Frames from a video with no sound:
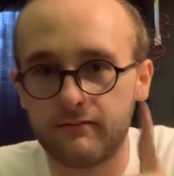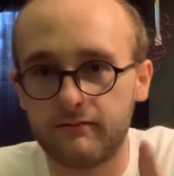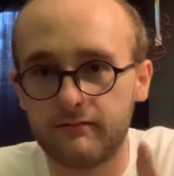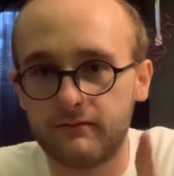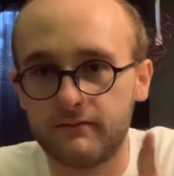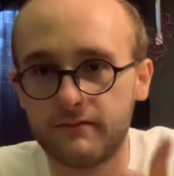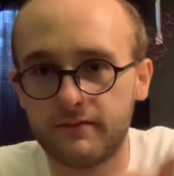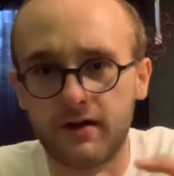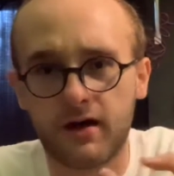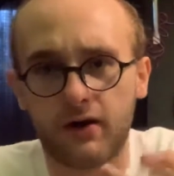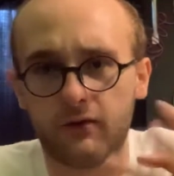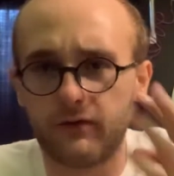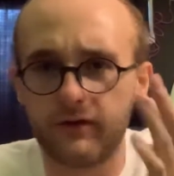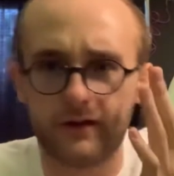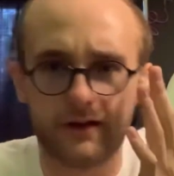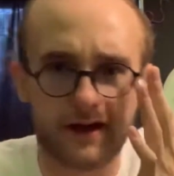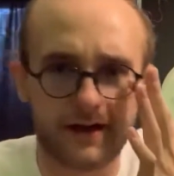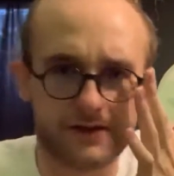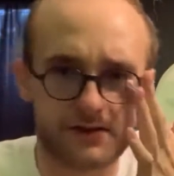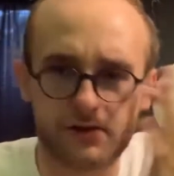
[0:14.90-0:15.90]
Not really.
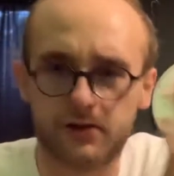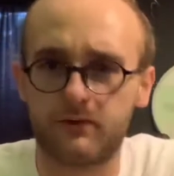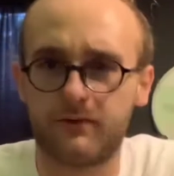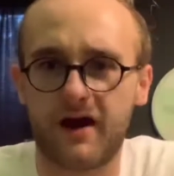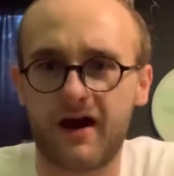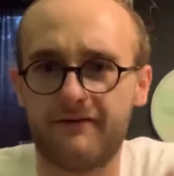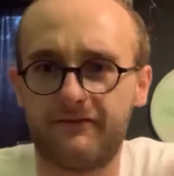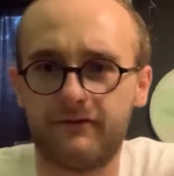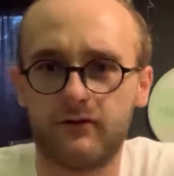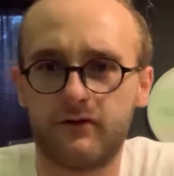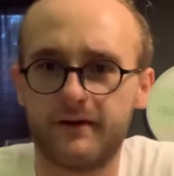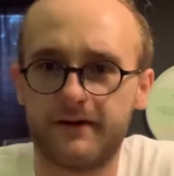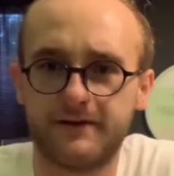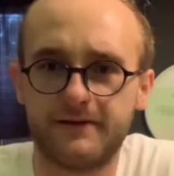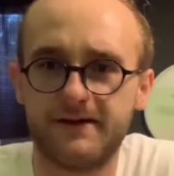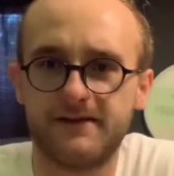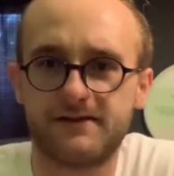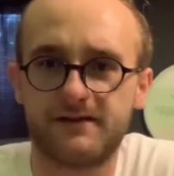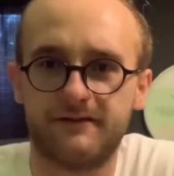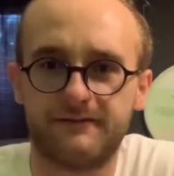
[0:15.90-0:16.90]
I entered a raffle on
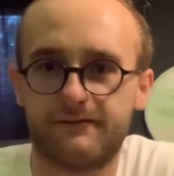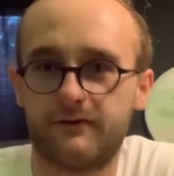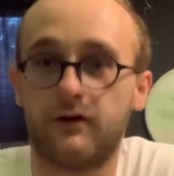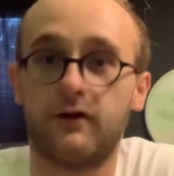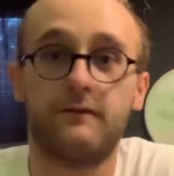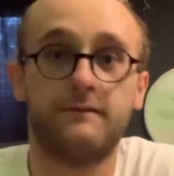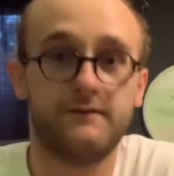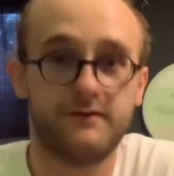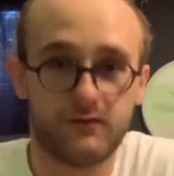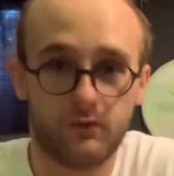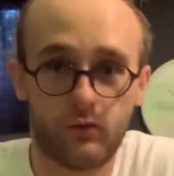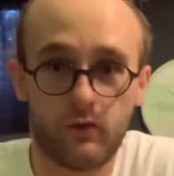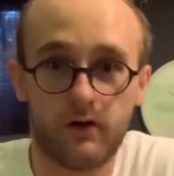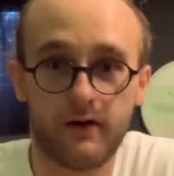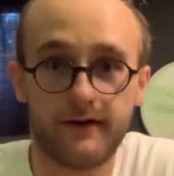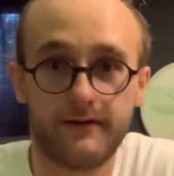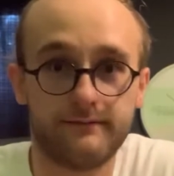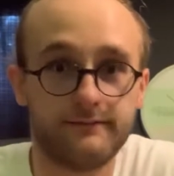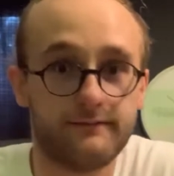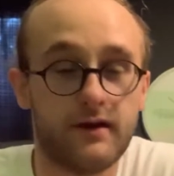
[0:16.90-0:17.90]
Adidas Confirmed
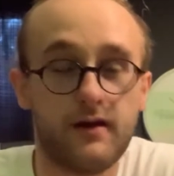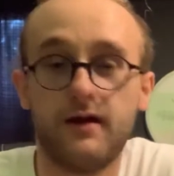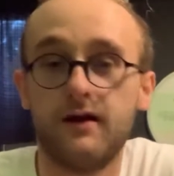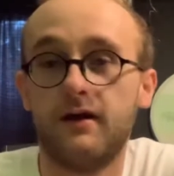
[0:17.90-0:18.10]
one.